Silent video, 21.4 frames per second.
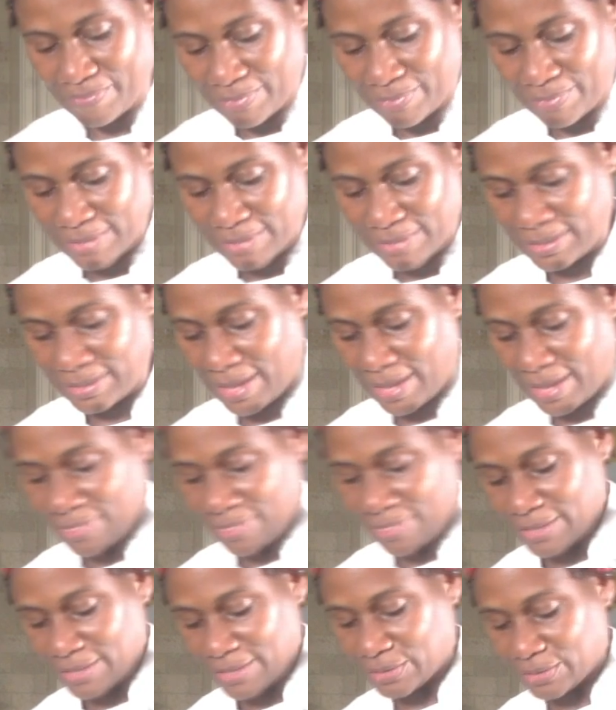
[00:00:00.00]
See, and
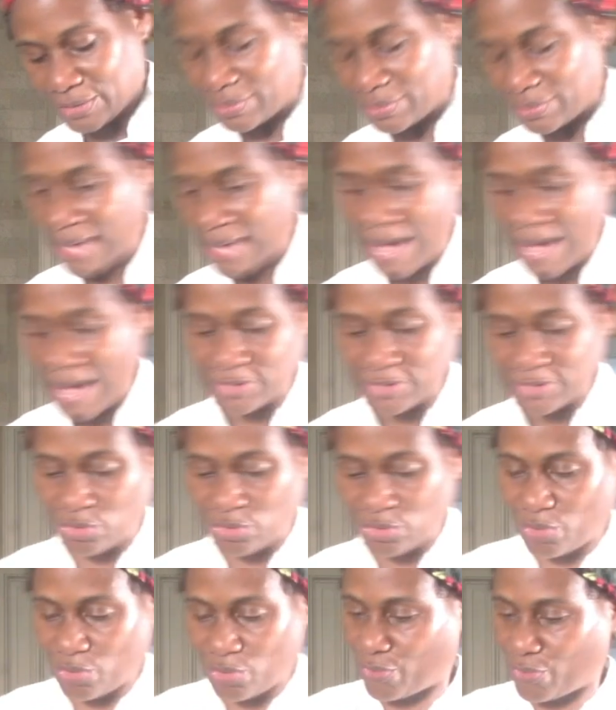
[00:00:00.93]
this could last
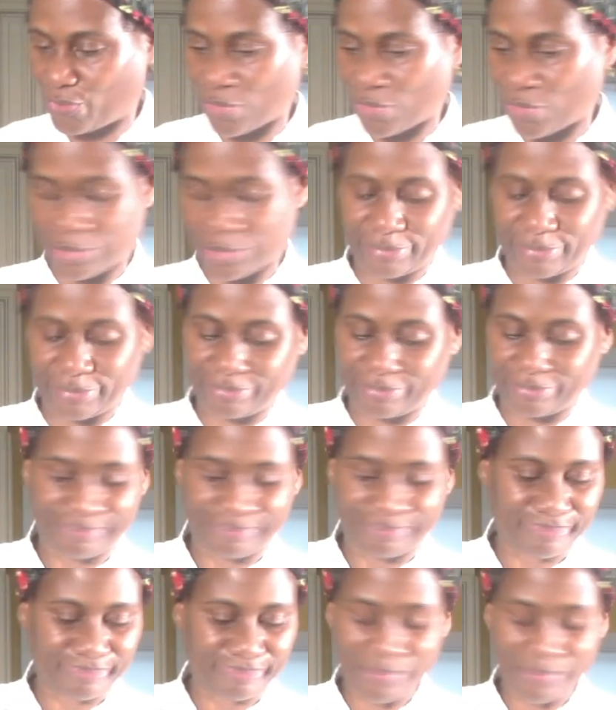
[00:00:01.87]
you for
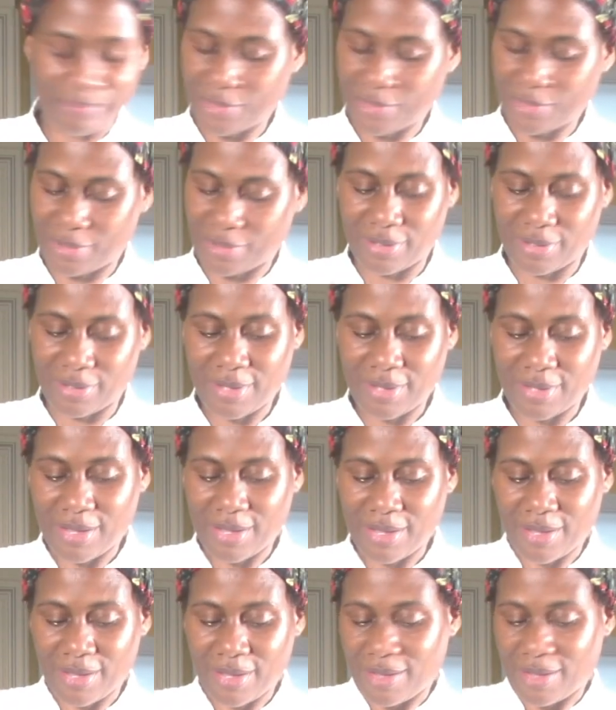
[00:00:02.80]

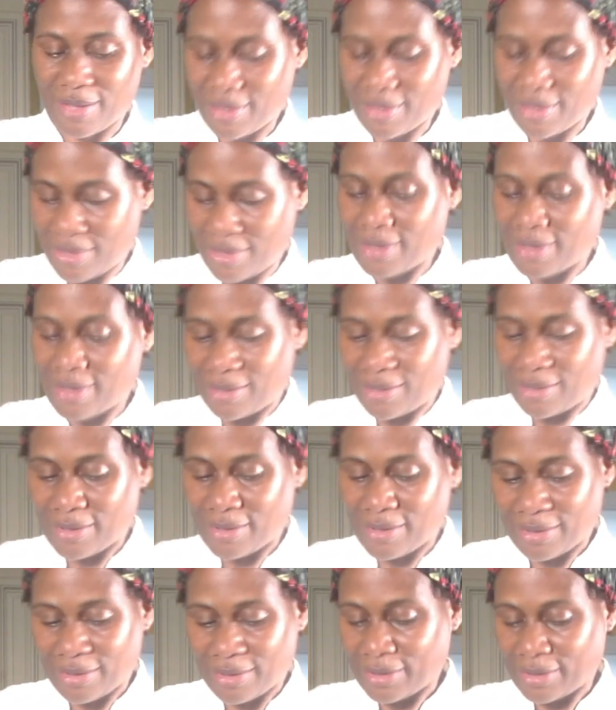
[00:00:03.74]

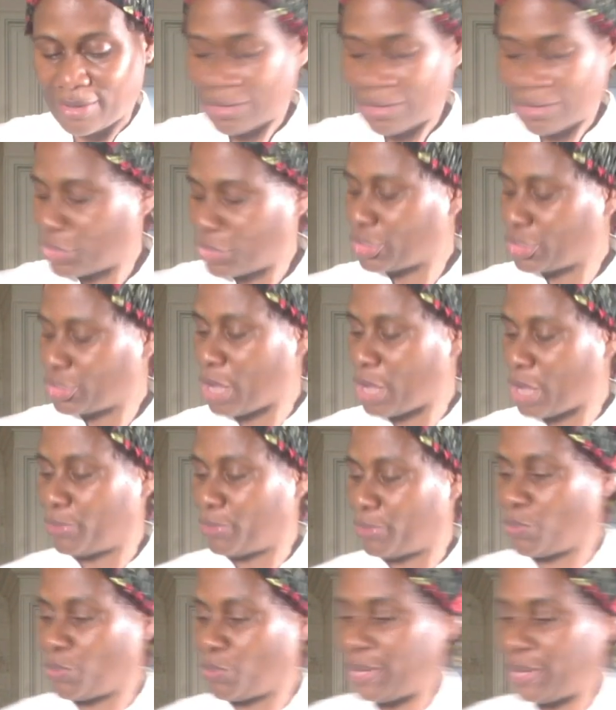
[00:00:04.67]
a good couple
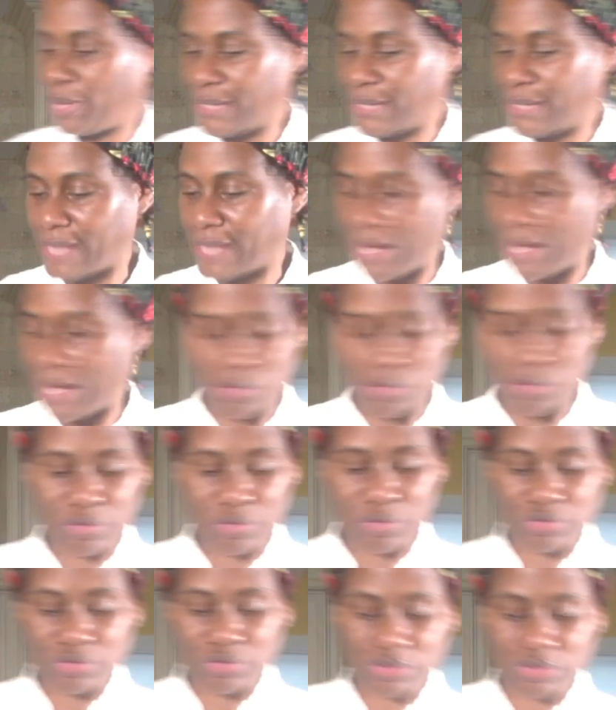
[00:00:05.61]
of weeks, and you
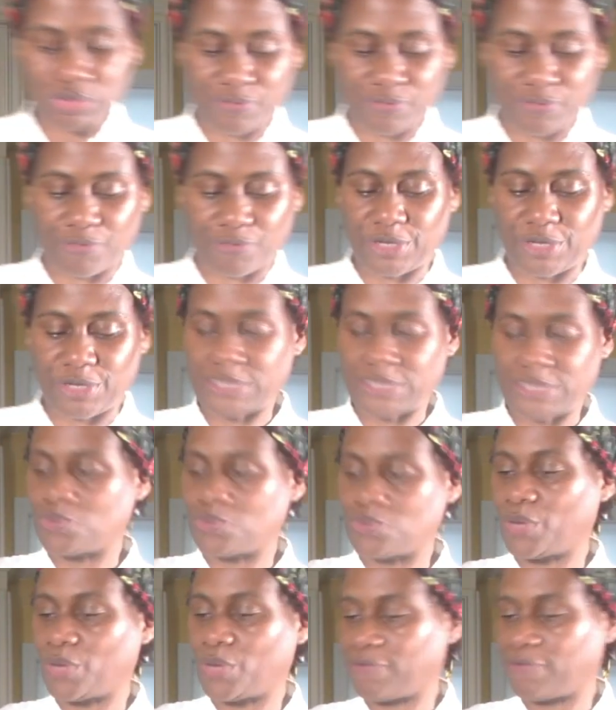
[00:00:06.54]
could just freeze
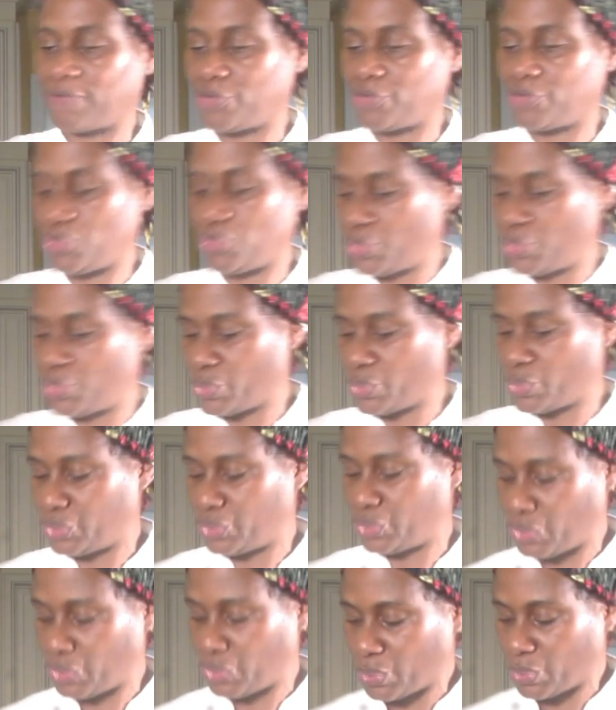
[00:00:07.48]
whatever you don't
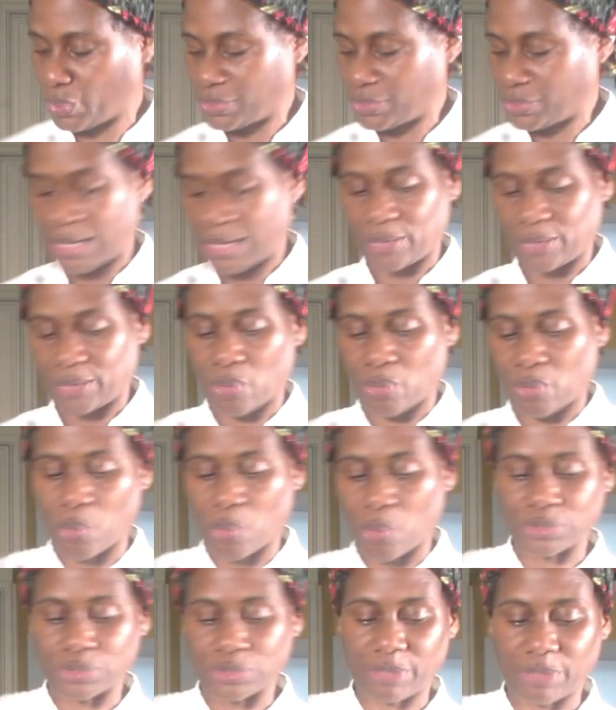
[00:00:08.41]
use, and it
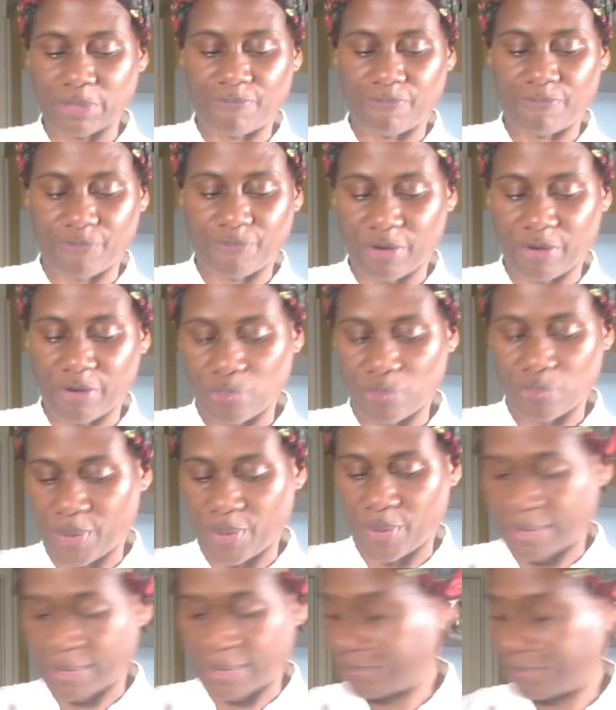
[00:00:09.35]
holds up very
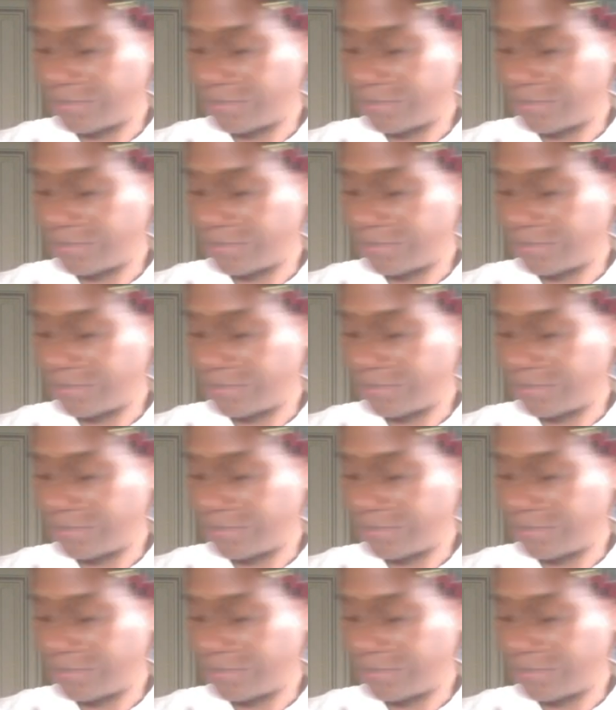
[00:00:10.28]
well.